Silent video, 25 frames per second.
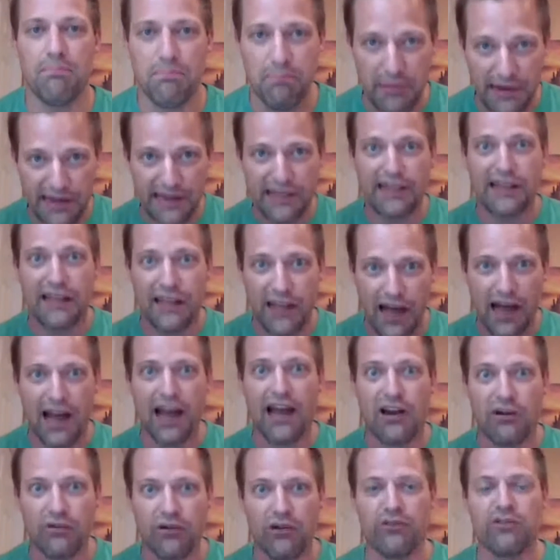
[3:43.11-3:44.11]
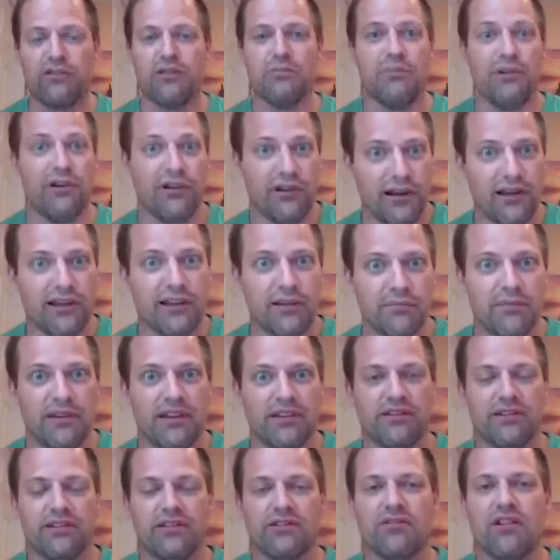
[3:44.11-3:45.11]
be the guy who wrote the book on the
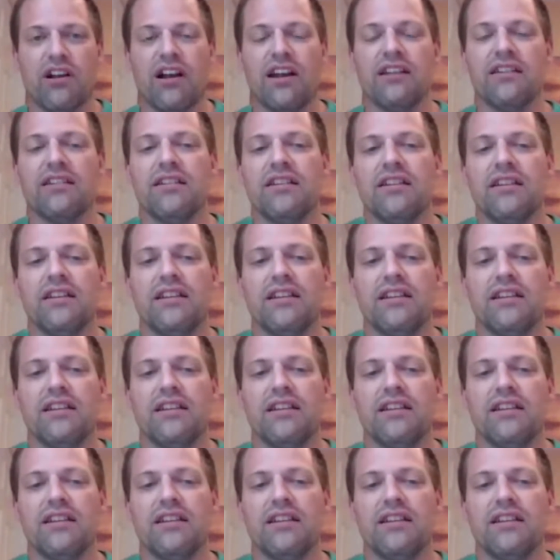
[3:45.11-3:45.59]
business, right?